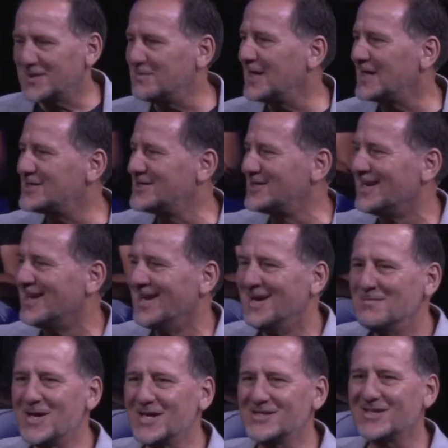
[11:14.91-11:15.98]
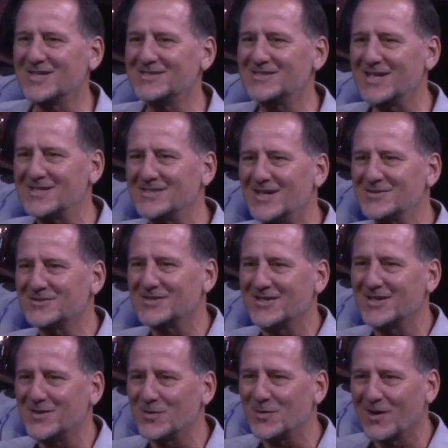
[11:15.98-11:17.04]
Can you imagine all these guys
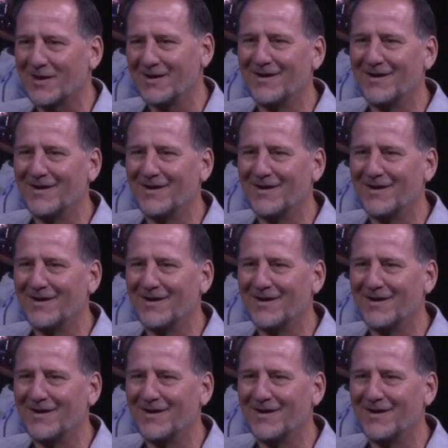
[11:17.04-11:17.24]
outside the door?